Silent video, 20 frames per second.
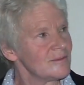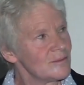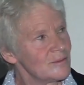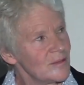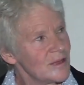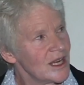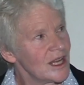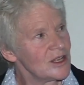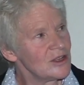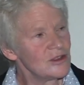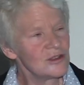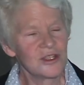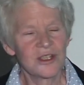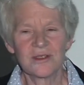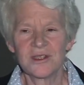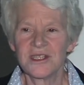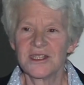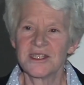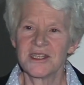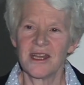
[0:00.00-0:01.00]
what I
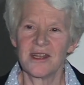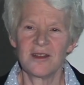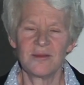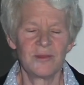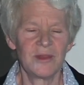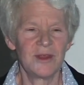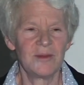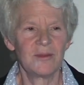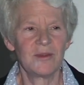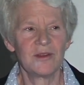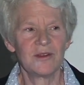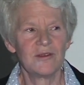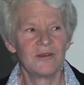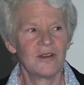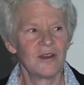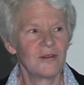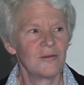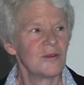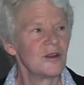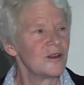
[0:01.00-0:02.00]
usually say to people who
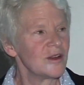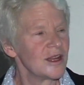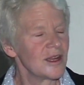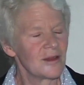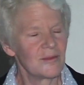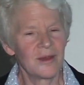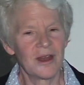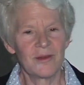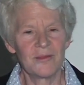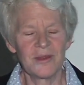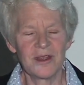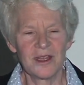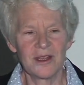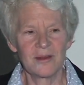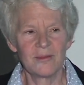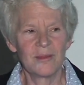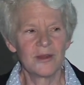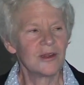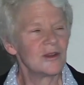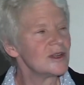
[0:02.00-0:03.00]
are worrying about being
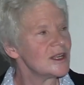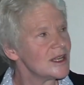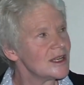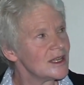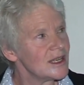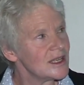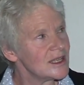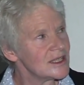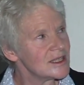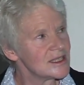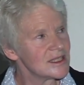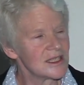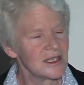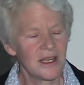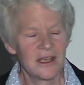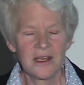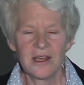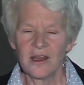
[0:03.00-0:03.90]
a burden is,